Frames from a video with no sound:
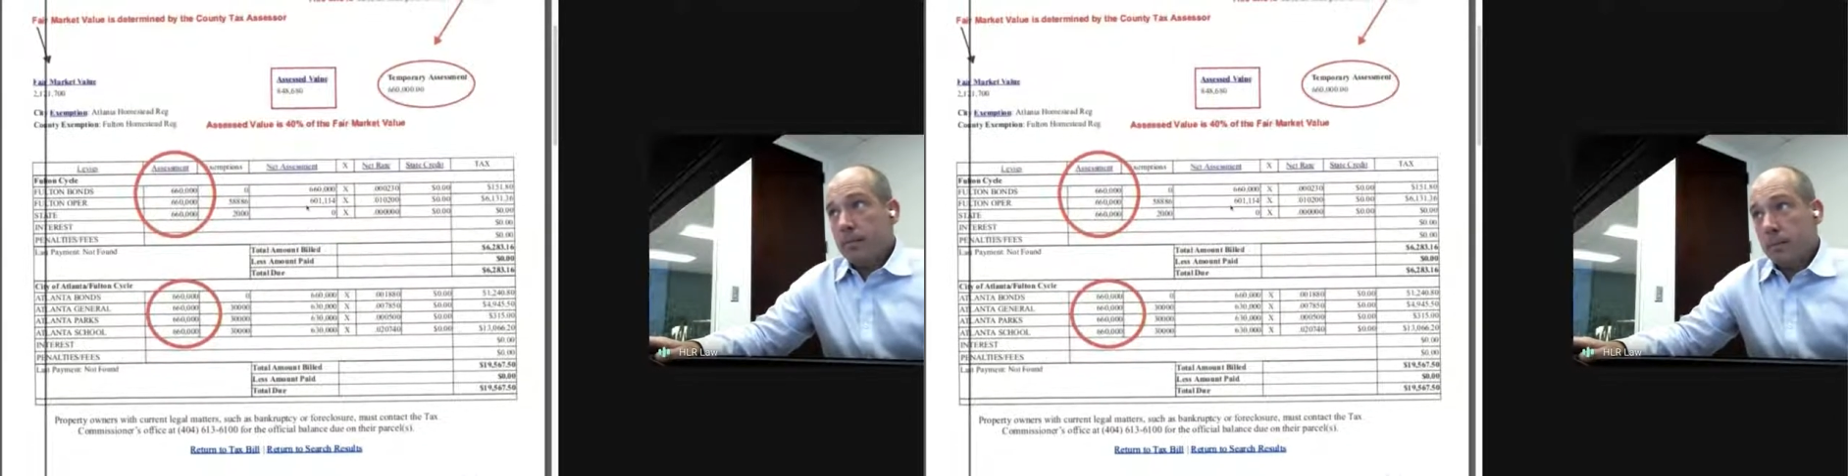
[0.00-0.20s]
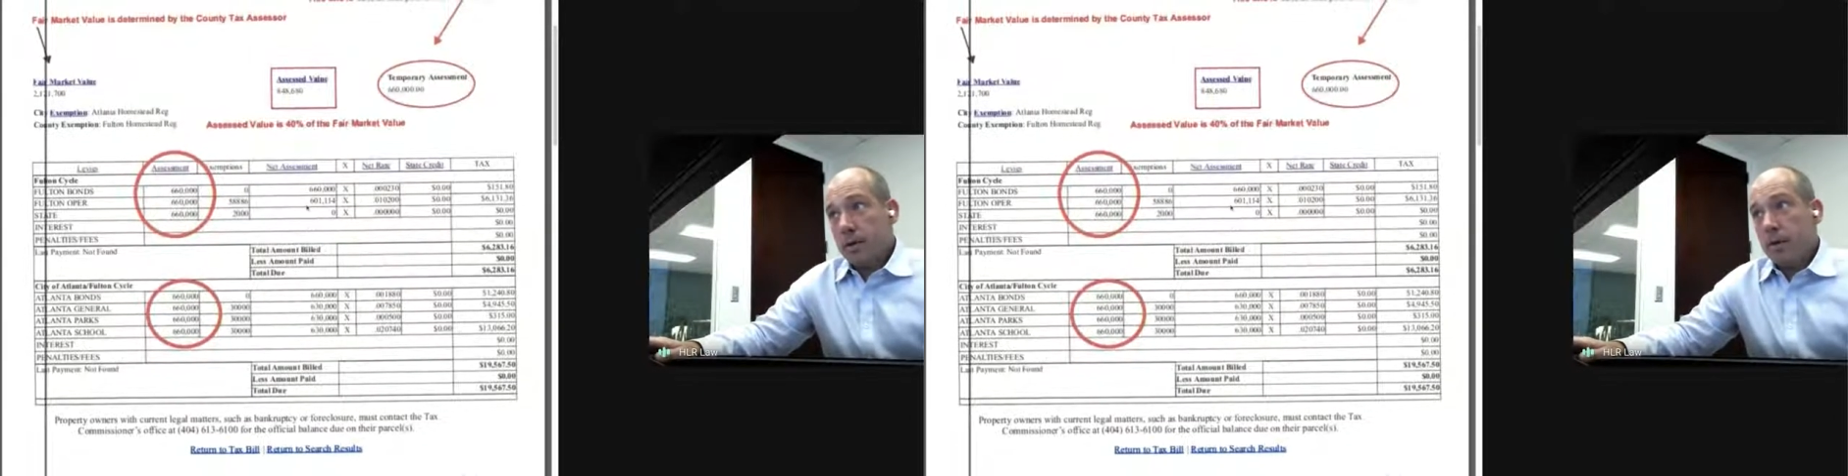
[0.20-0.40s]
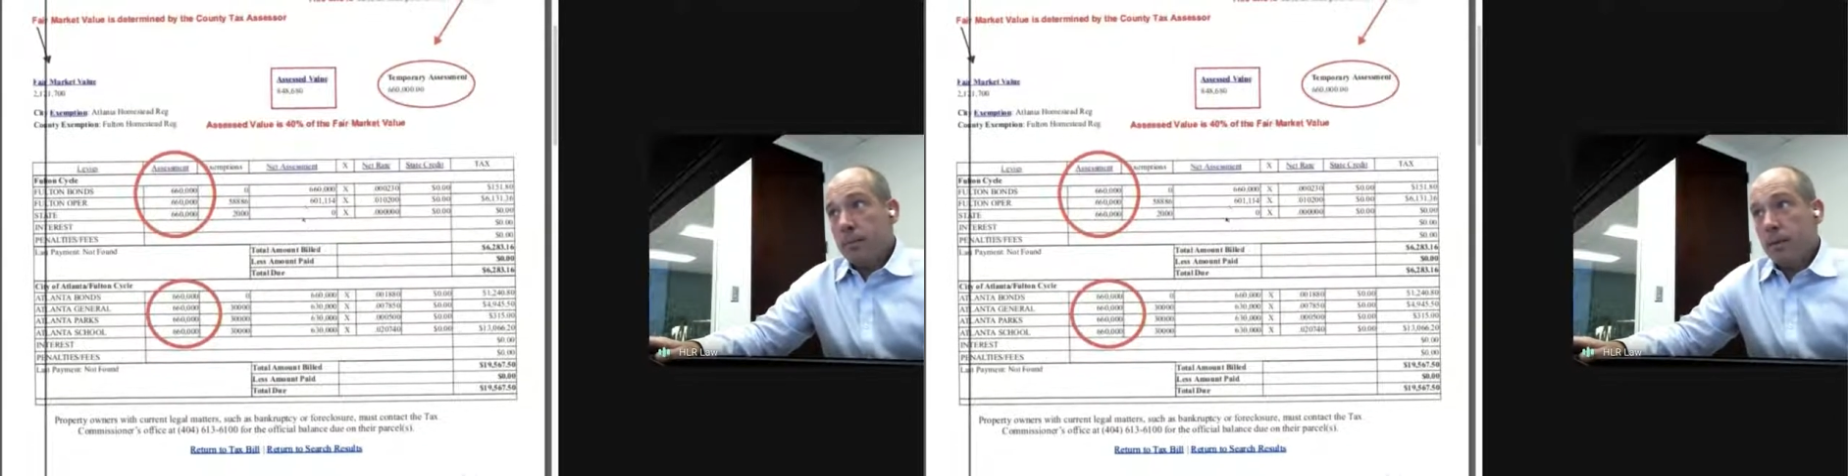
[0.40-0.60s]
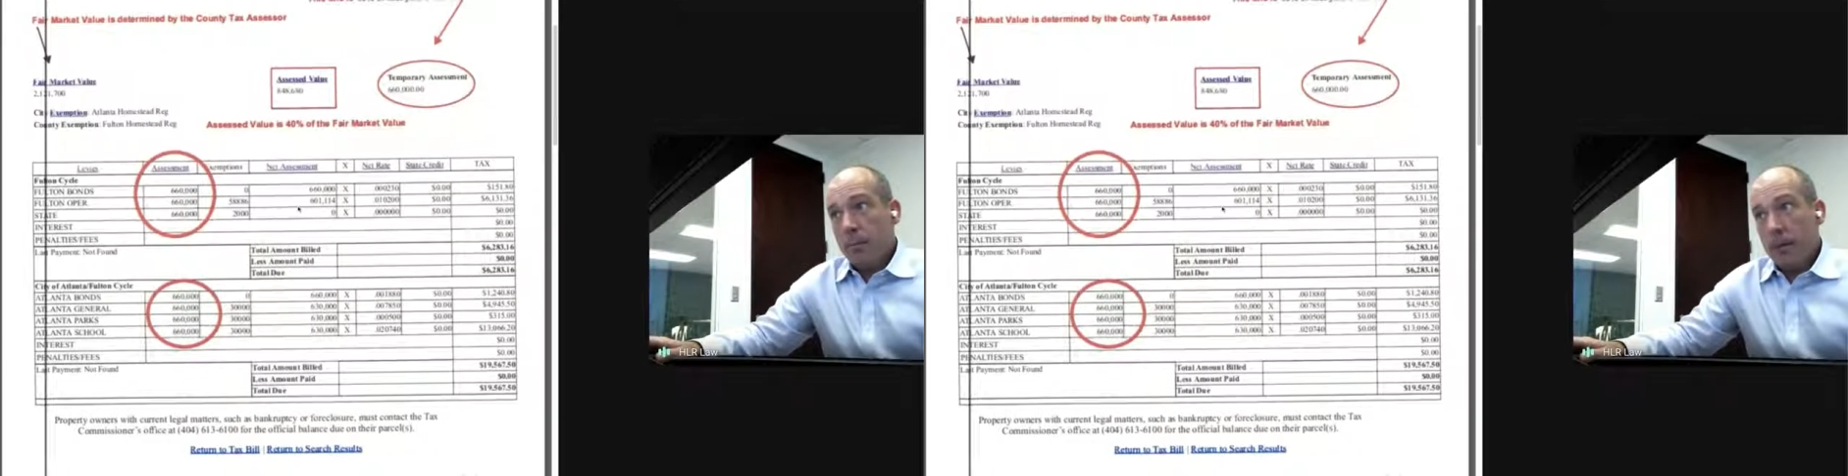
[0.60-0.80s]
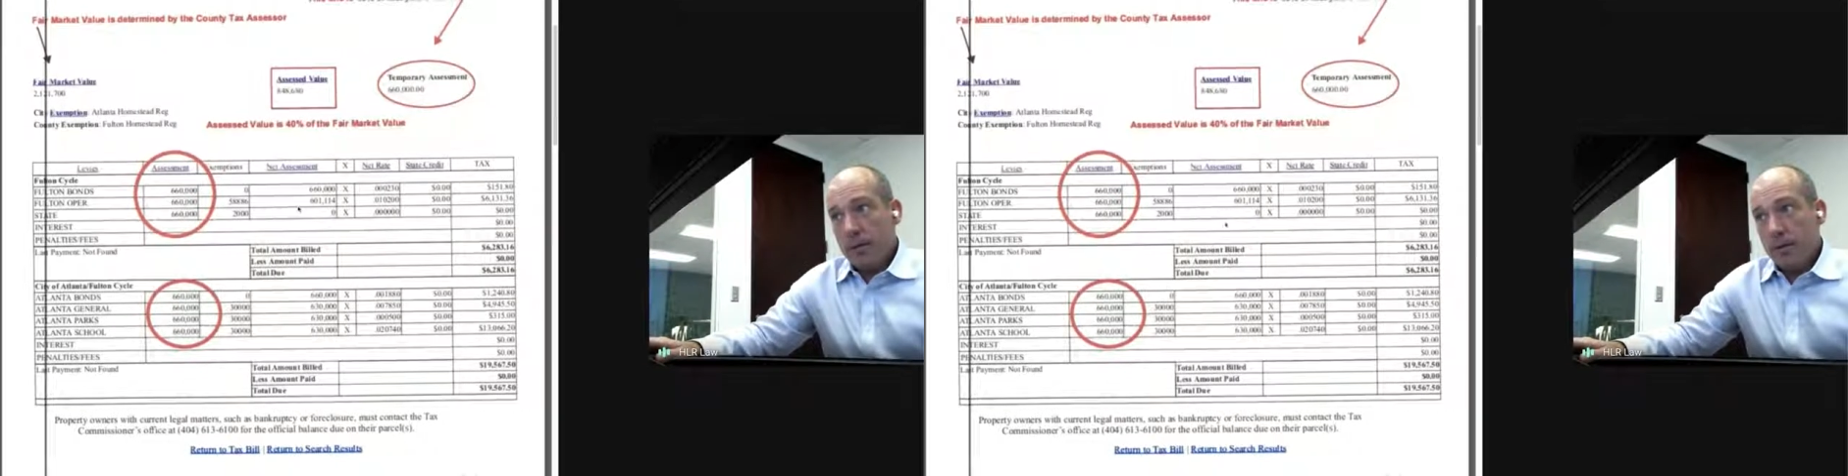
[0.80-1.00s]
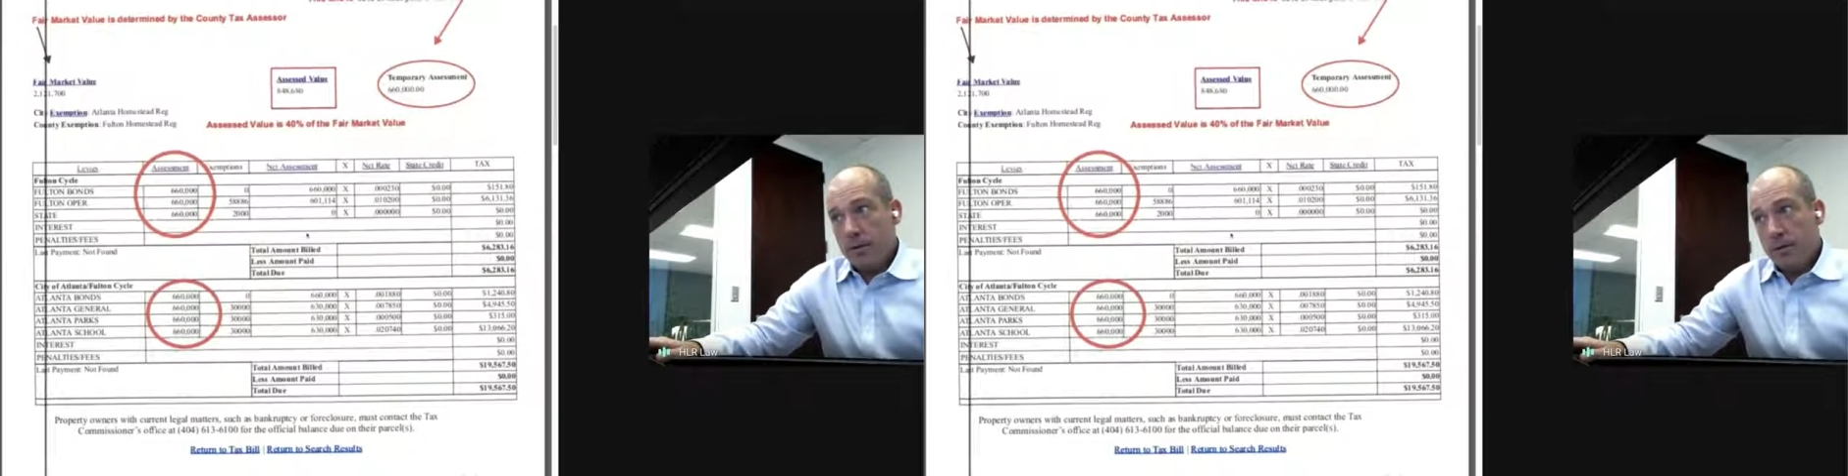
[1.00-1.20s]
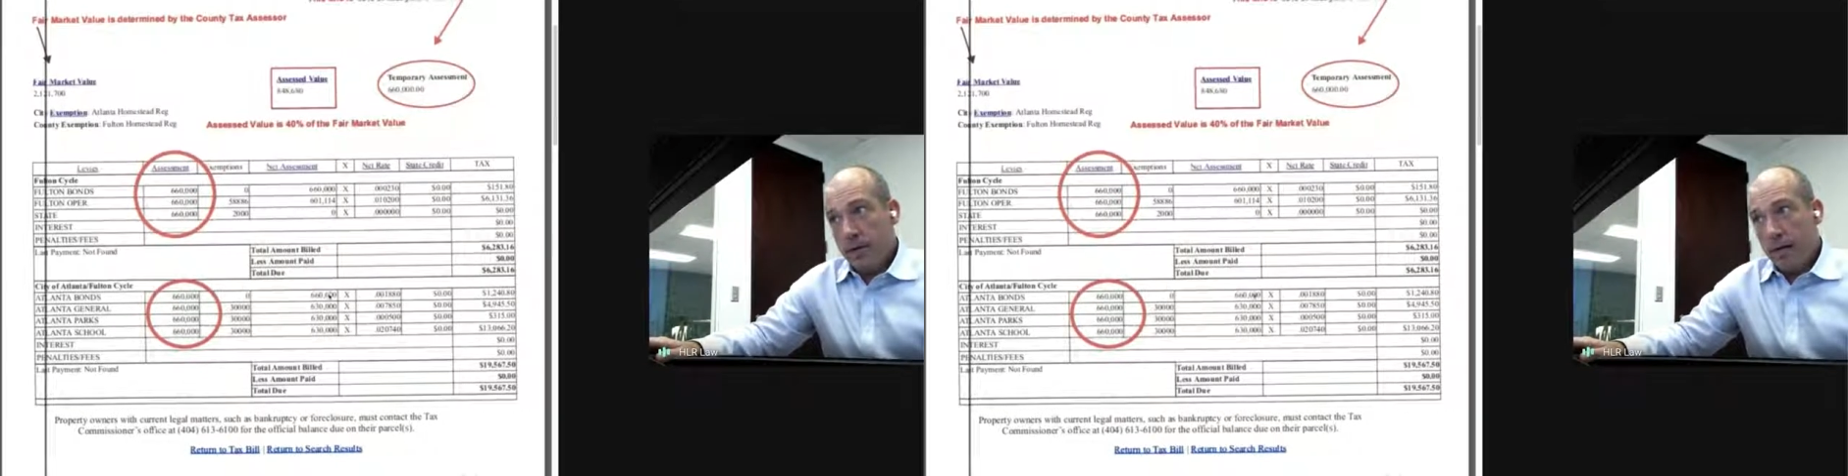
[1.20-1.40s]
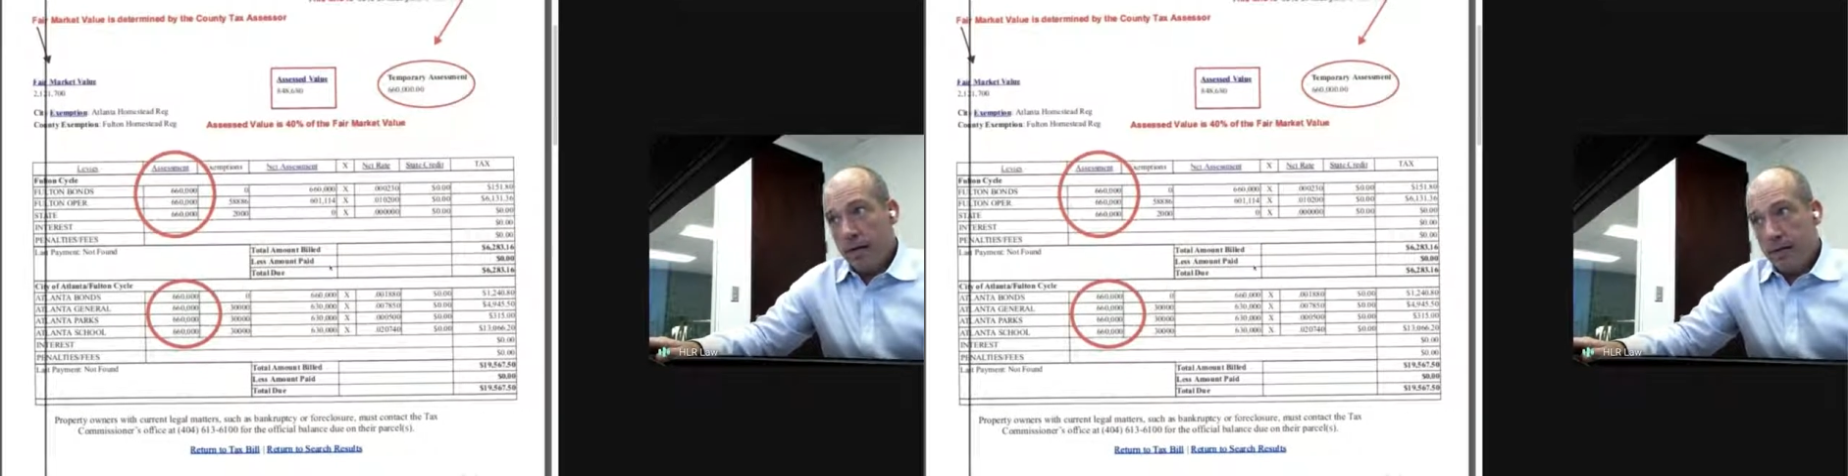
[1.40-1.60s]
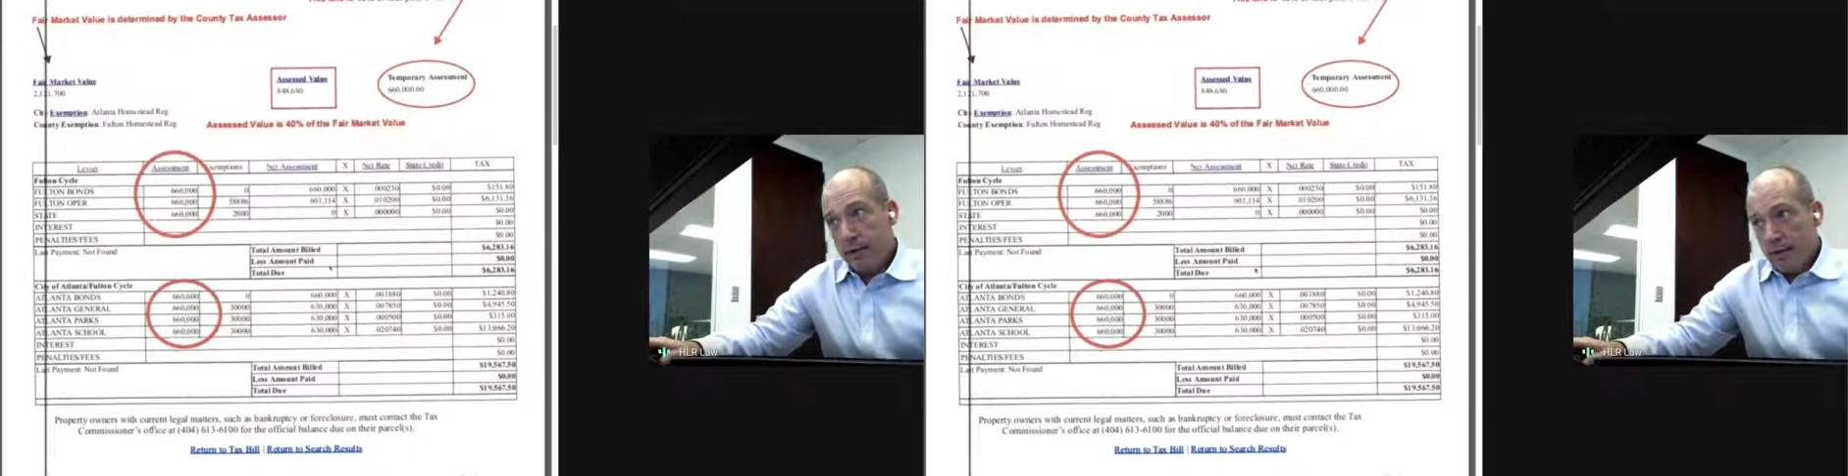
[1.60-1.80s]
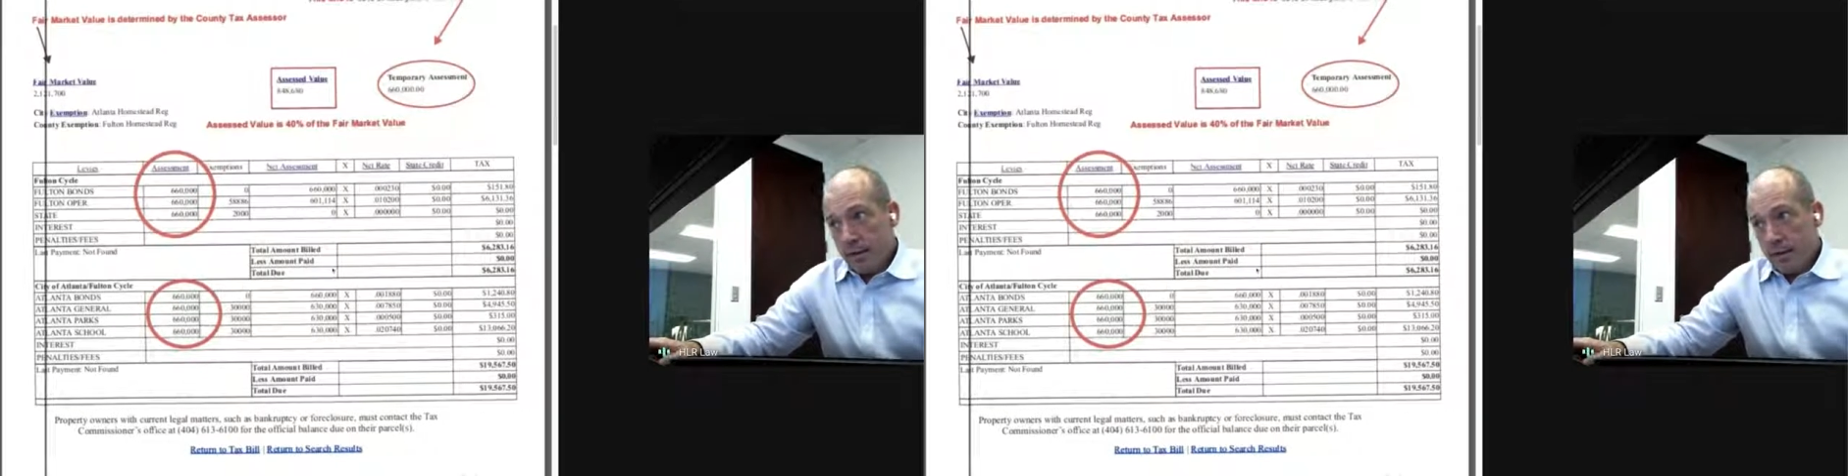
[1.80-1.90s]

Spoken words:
temporary bill by the due date.